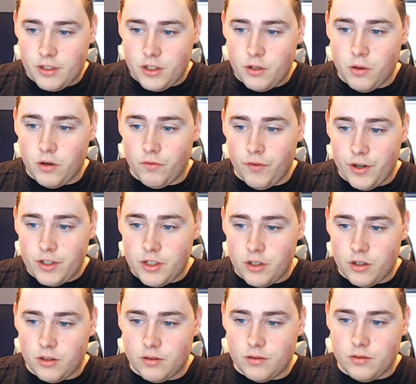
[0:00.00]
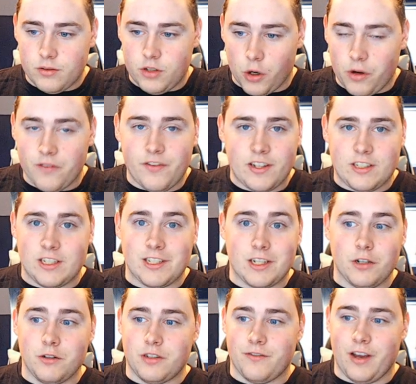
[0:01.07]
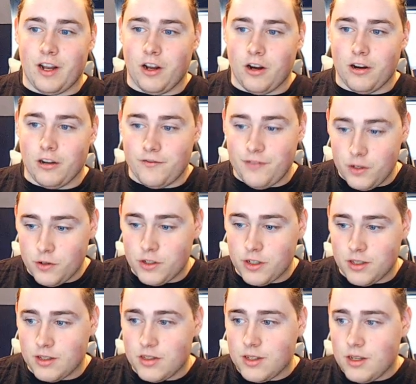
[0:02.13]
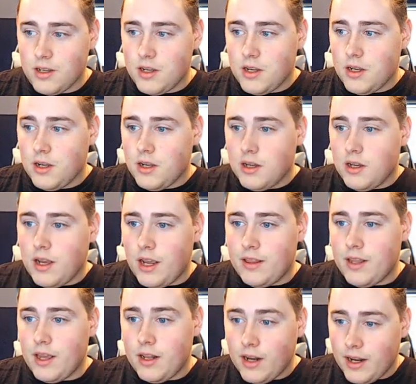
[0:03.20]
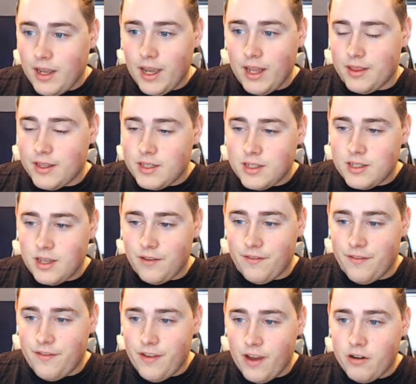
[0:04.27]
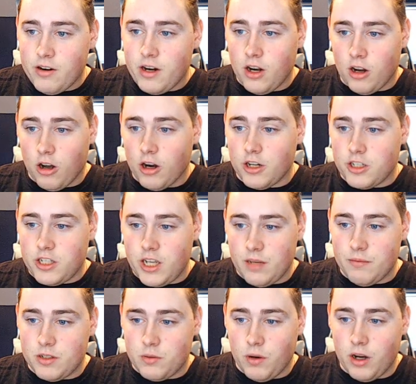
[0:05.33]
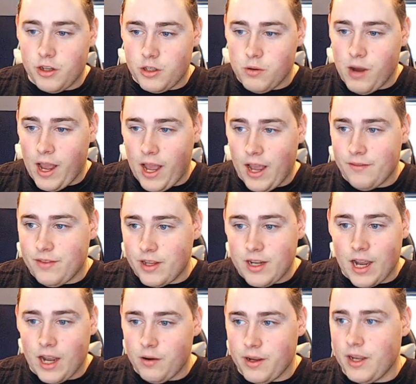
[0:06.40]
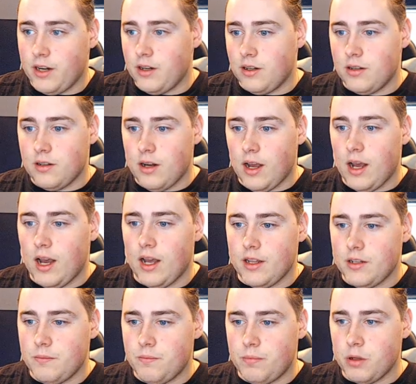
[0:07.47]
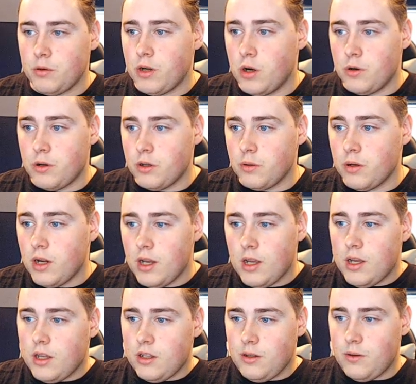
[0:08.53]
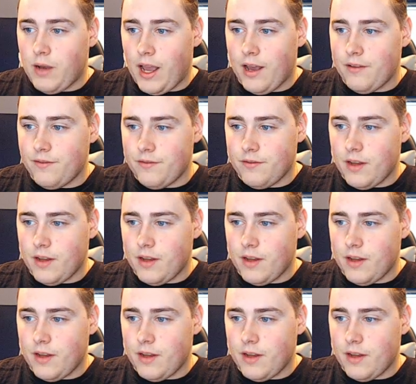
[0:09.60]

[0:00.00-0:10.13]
two original Dokkan Fest exclusive LR fusions, and then again, this is a very large team as well. You have the Kaioken Blue Goku, you have